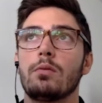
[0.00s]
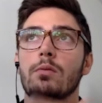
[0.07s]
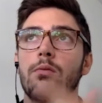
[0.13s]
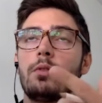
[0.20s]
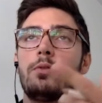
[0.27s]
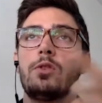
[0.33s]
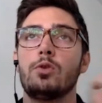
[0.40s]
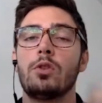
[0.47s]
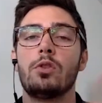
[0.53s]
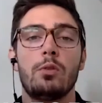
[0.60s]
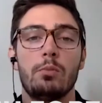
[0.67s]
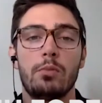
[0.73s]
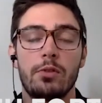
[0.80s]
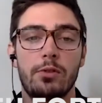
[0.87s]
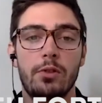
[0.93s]
Visual
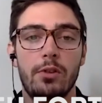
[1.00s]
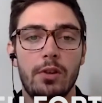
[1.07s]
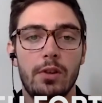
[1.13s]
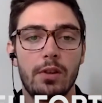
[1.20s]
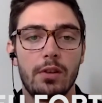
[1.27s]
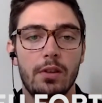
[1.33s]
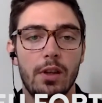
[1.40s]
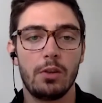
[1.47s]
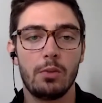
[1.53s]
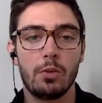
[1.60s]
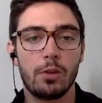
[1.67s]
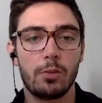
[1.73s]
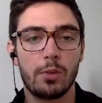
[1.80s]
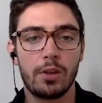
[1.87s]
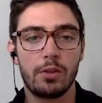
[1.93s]
Composer in
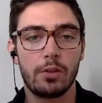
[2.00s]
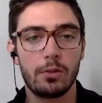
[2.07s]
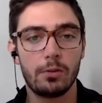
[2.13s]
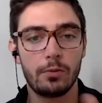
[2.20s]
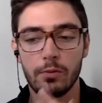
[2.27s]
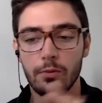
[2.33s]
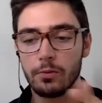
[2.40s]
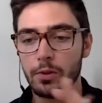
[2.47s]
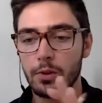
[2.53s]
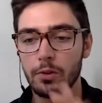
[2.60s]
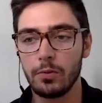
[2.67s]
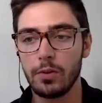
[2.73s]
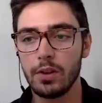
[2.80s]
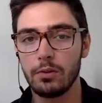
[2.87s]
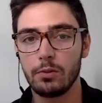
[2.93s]
WordPress, all those
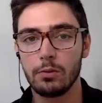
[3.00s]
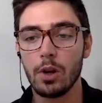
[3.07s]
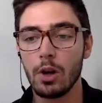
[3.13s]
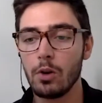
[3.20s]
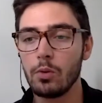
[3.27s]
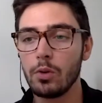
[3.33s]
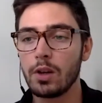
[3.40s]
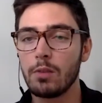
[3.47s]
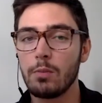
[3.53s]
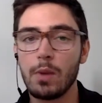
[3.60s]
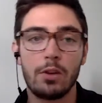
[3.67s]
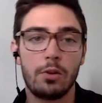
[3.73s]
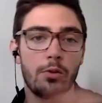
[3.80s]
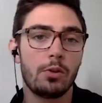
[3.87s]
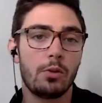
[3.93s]
things who can
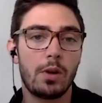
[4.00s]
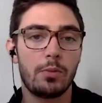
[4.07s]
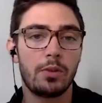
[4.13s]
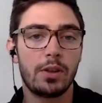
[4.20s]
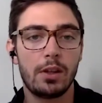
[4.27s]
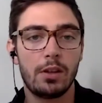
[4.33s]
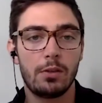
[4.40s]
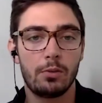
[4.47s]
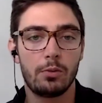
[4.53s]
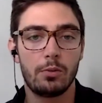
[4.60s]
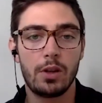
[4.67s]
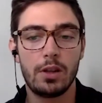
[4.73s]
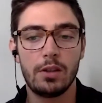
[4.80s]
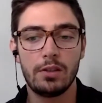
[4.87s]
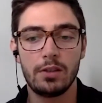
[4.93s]
make you a website really
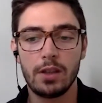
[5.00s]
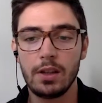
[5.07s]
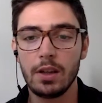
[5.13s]
easily.